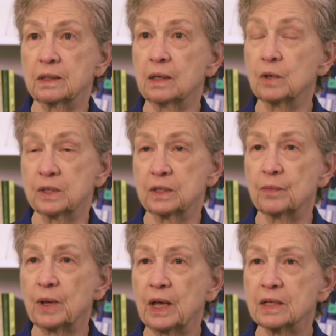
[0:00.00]
than it was in the
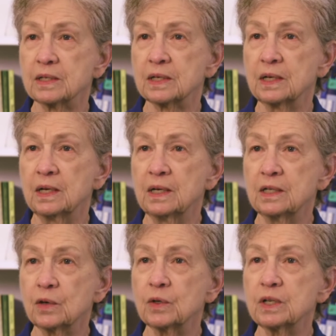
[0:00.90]
past.
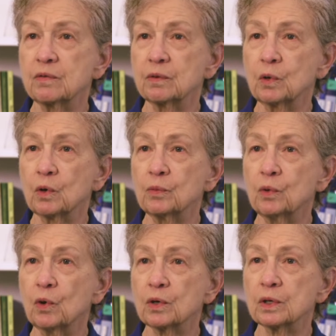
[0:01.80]
So it's even more
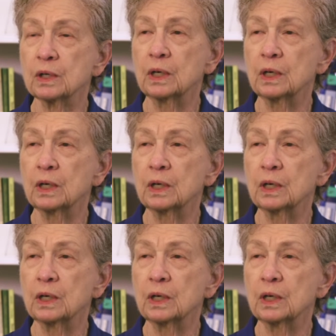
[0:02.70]
important.